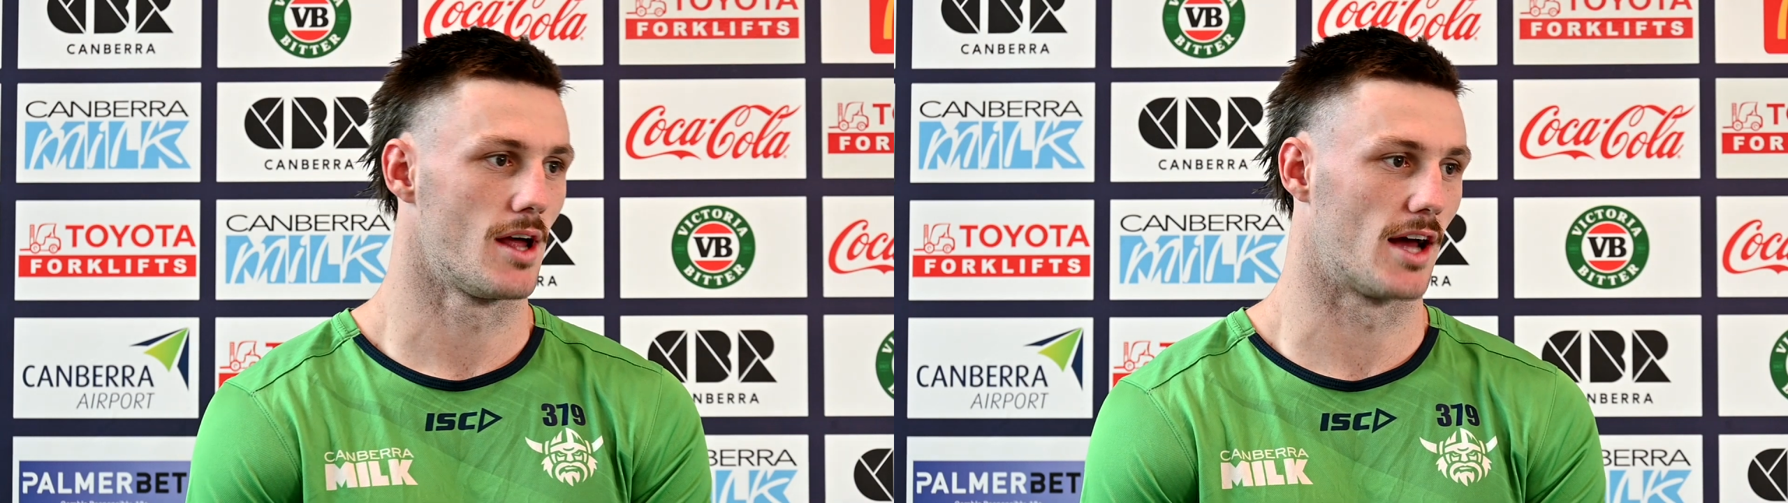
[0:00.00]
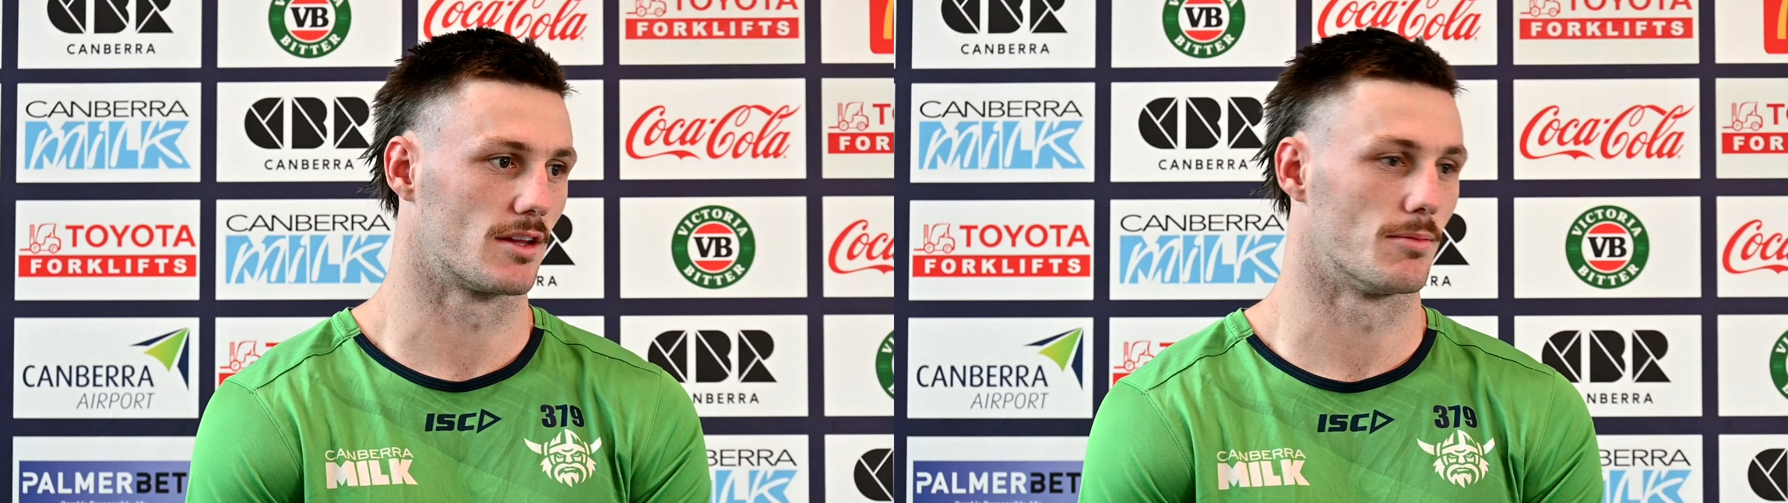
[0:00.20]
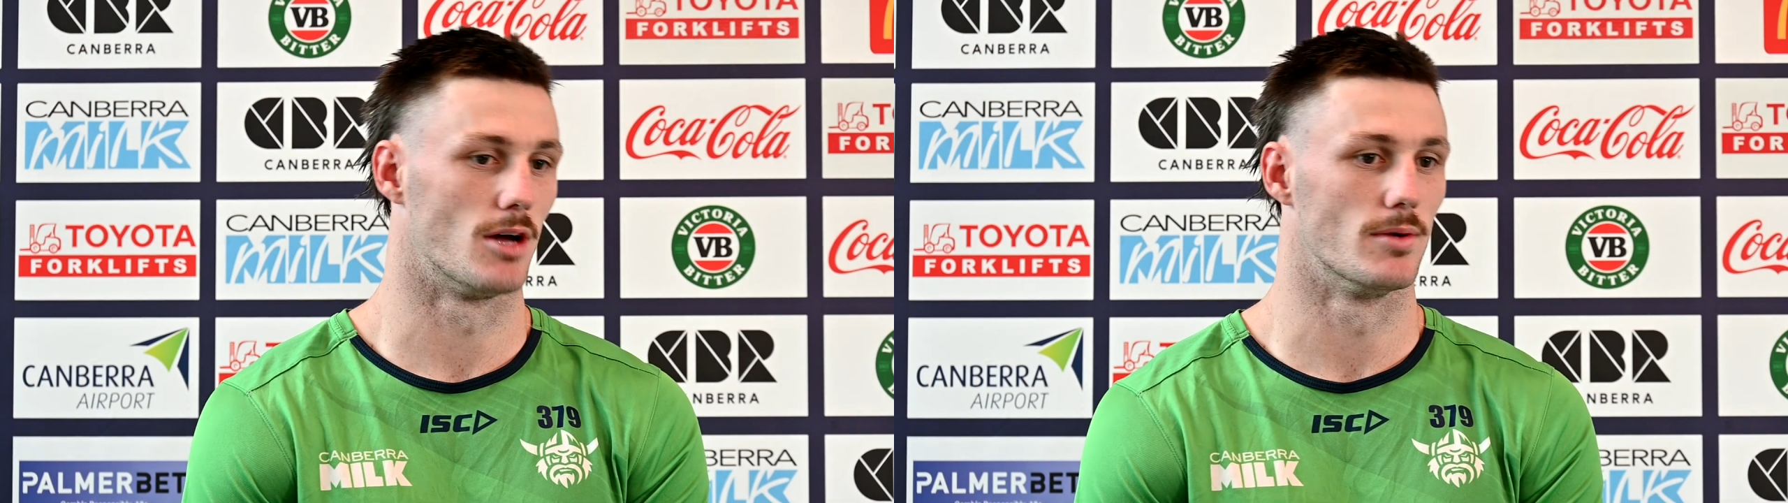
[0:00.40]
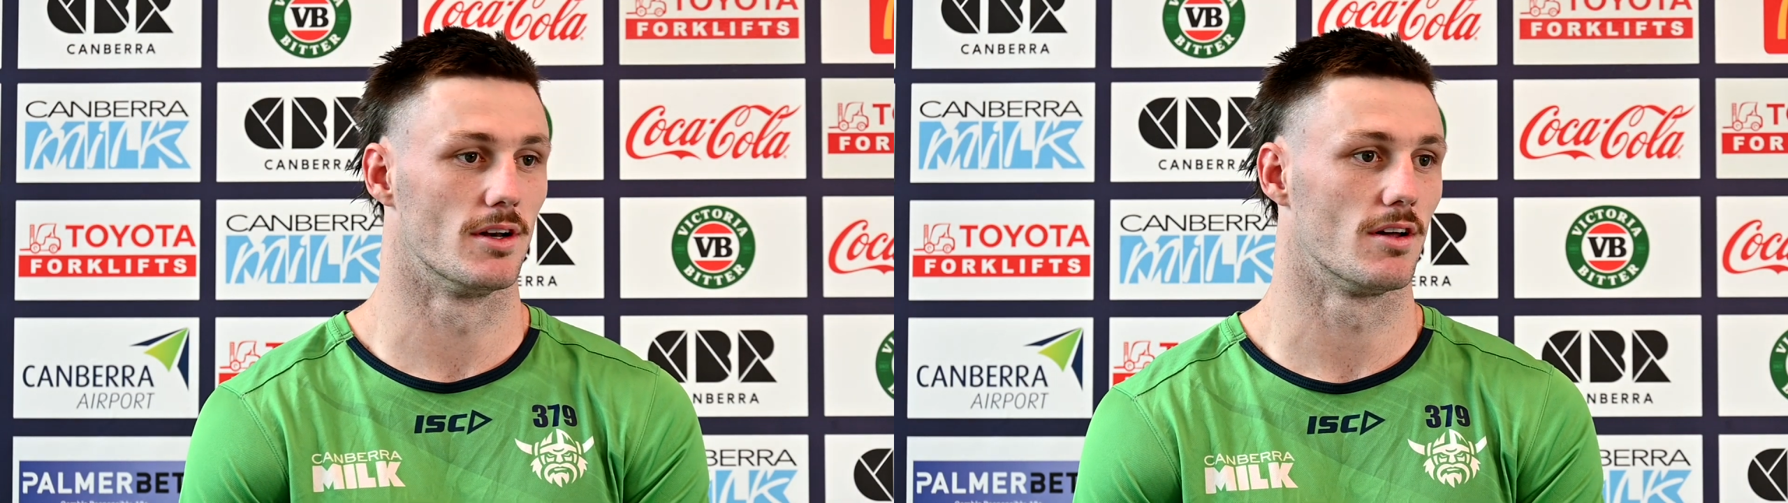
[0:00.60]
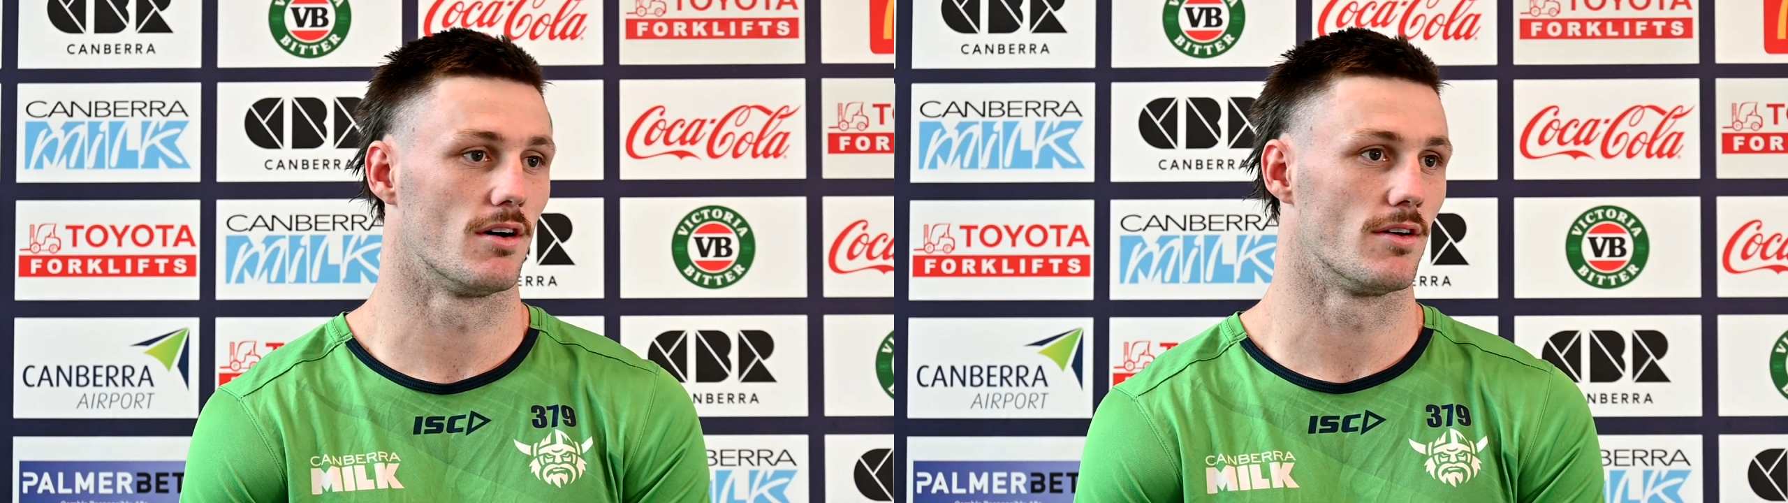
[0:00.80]
at the moment
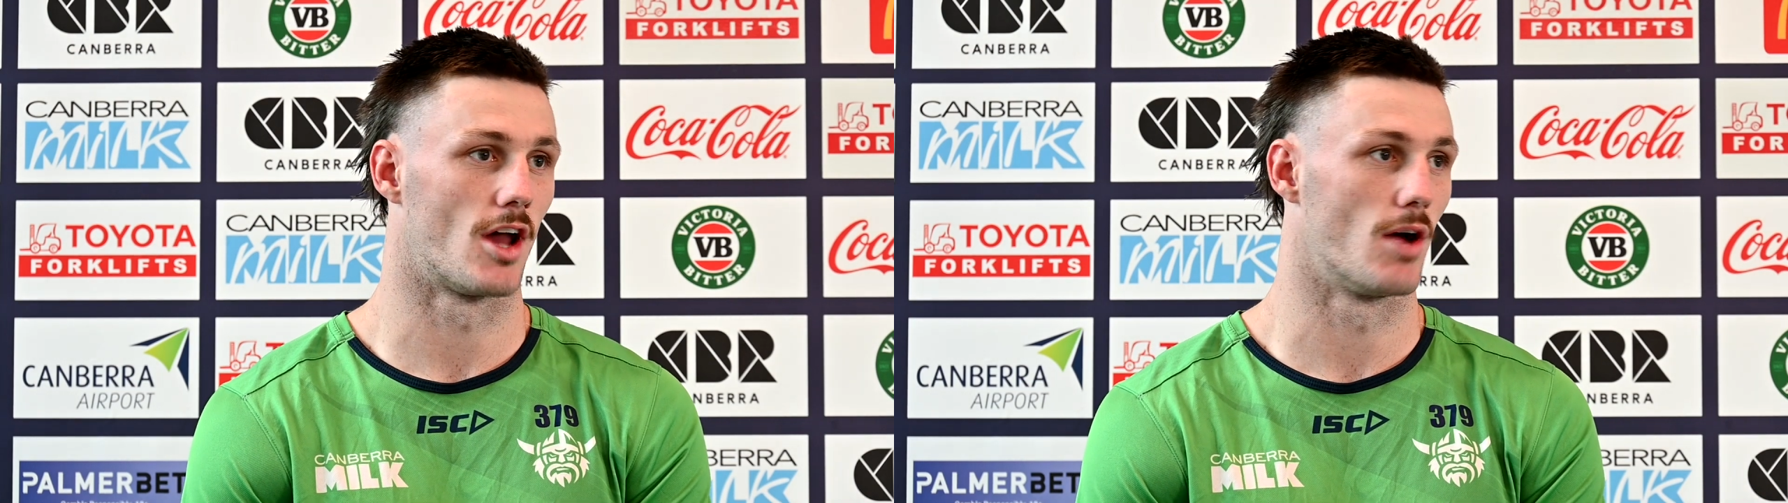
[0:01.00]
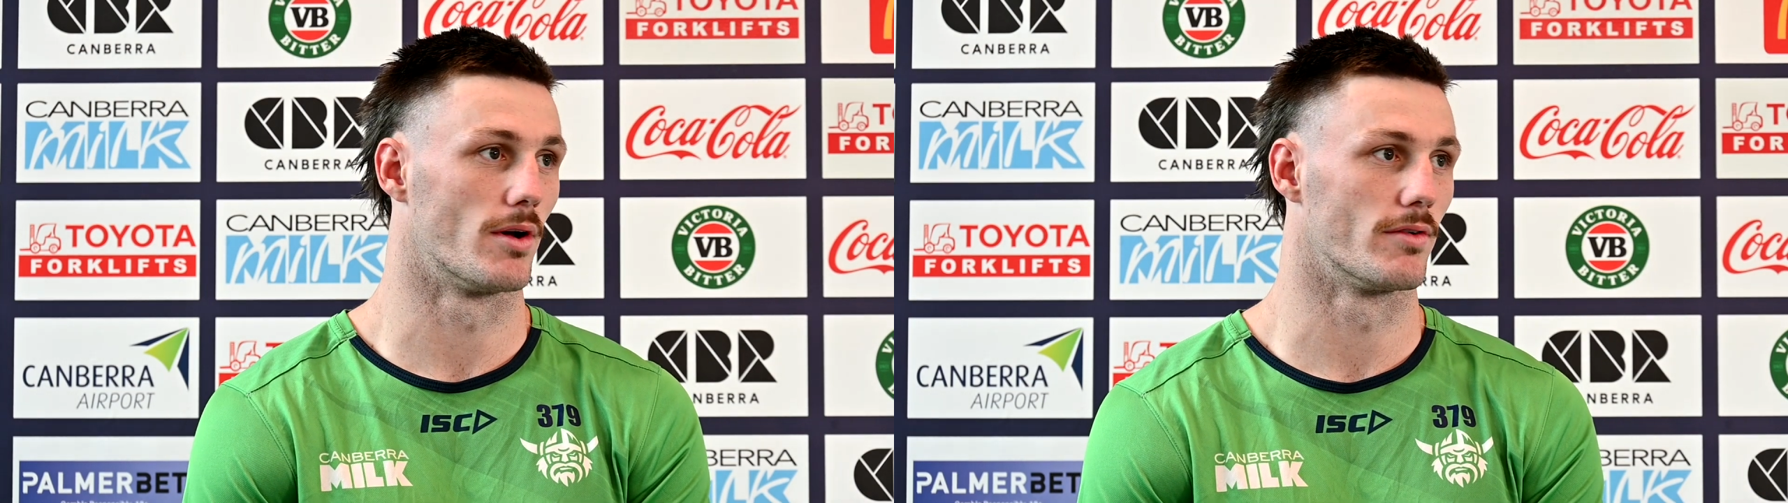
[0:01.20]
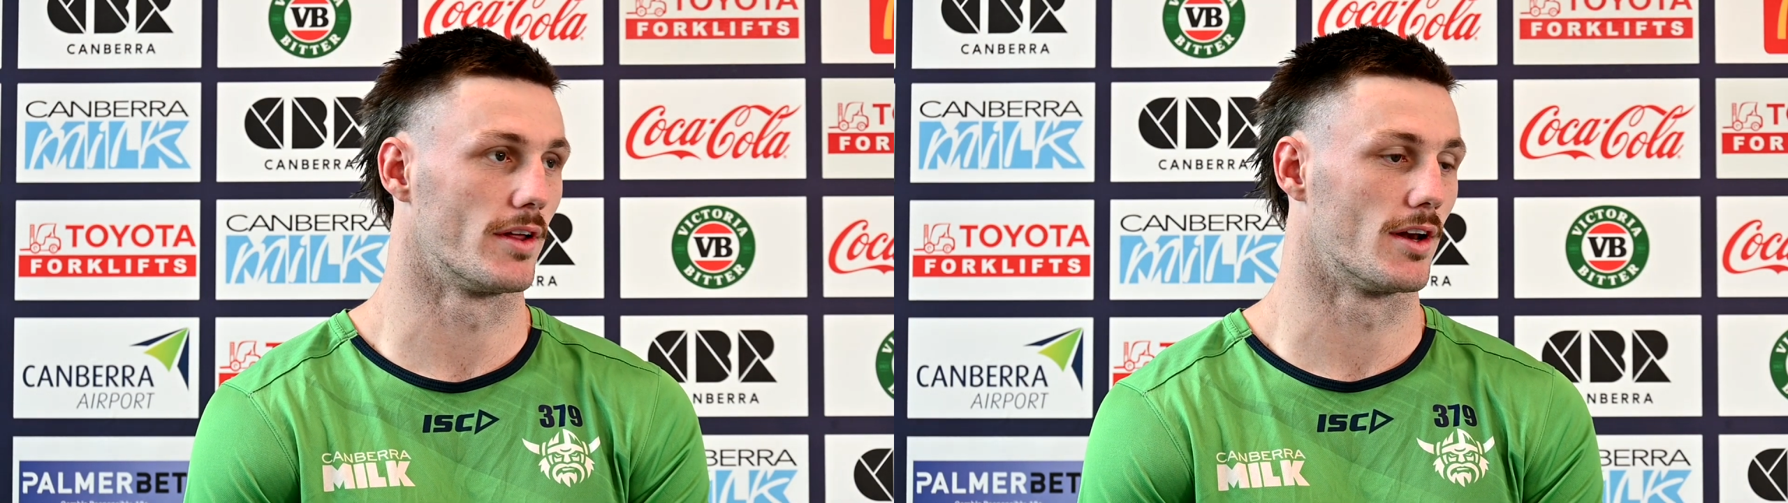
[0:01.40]
no one really